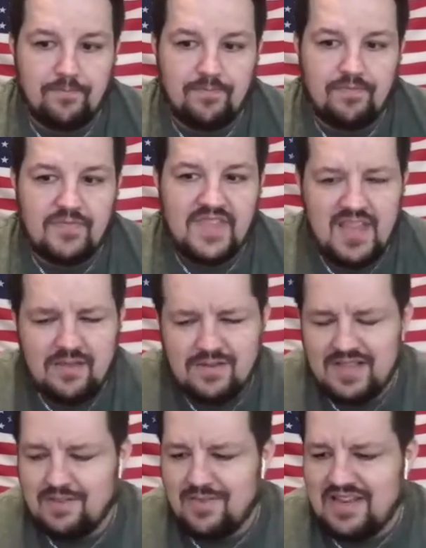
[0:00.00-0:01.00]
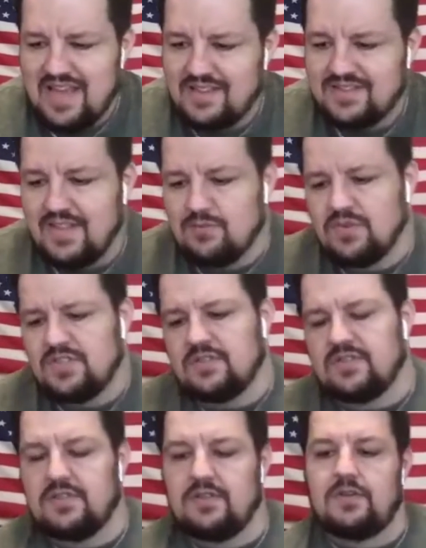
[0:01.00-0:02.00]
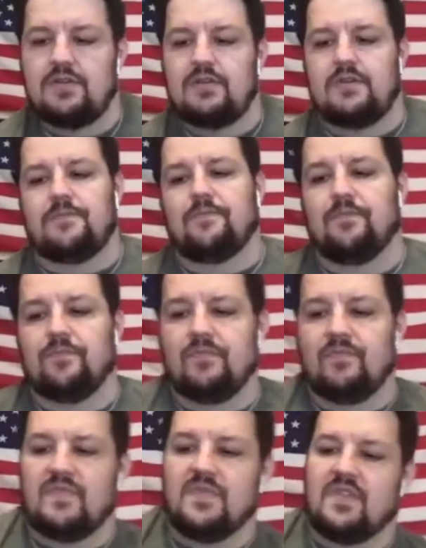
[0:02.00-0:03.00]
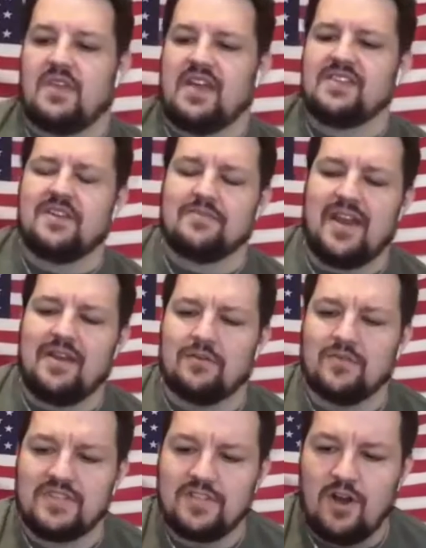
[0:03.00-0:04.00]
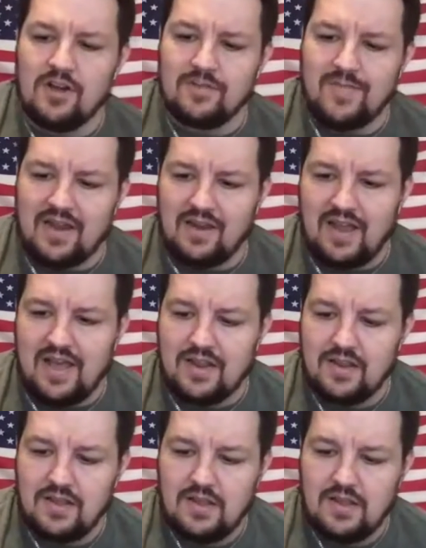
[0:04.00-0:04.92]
The other thing that my dad said, which is kind of something I don't really talk about a lot.